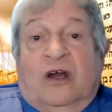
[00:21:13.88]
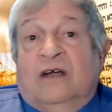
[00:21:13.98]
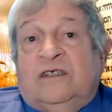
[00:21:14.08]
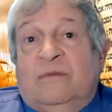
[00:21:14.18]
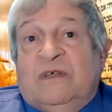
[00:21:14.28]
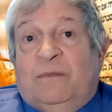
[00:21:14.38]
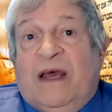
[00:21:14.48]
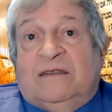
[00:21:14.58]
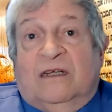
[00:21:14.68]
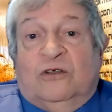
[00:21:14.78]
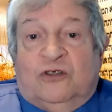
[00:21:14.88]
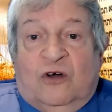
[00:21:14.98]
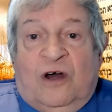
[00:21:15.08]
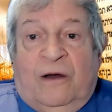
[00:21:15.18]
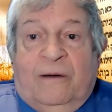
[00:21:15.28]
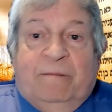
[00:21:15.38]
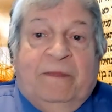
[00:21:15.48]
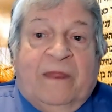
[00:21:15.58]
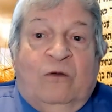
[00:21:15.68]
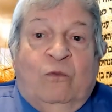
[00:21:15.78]
The custom is based on the Zohar,
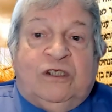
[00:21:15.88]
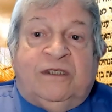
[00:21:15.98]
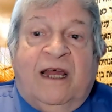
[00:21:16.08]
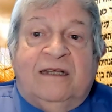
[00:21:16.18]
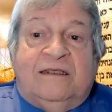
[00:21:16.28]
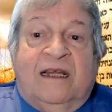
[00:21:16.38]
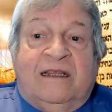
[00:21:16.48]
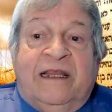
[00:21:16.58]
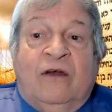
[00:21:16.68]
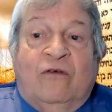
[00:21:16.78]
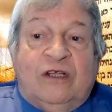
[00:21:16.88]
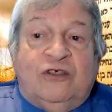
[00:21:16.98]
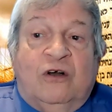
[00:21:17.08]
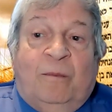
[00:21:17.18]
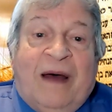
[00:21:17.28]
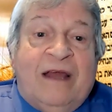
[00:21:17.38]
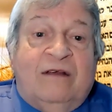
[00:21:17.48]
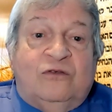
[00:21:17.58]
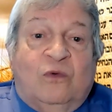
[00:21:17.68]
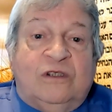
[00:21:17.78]
which states that the original
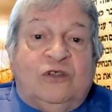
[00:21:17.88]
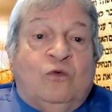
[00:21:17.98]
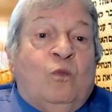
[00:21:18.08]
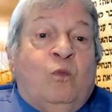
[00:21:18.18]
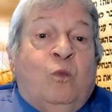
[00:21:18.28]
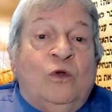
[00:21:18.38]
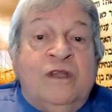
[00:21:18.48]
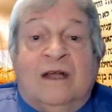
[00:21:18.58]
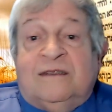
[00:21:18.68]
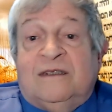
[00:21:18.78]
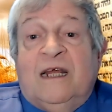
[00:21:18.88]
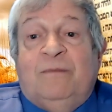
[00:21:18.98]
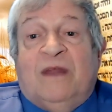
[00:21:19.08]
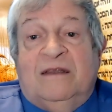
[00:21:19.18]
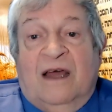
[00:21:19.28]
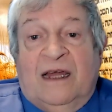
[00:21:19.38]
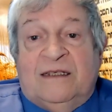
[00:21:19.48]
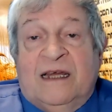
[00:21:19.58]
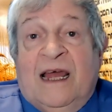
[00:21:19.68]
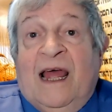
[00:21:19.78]
pious ones would not sleep that
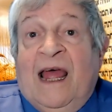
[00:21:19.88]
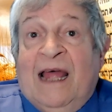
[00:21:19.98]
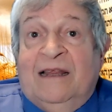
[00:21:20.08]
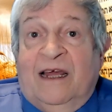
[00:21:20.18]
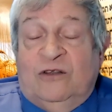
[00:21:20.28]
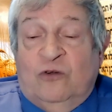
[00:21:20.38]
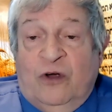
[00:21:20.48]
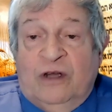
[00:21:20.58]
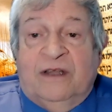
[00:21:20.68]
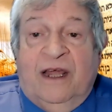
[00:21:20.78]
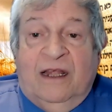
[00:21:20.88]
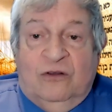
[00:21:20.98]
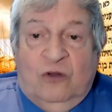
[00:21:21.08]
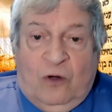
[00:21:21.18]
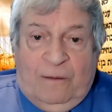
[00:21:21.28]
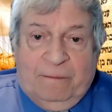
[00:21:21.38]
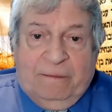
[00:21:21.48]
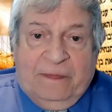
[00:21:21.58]
night and they toiled in Torah.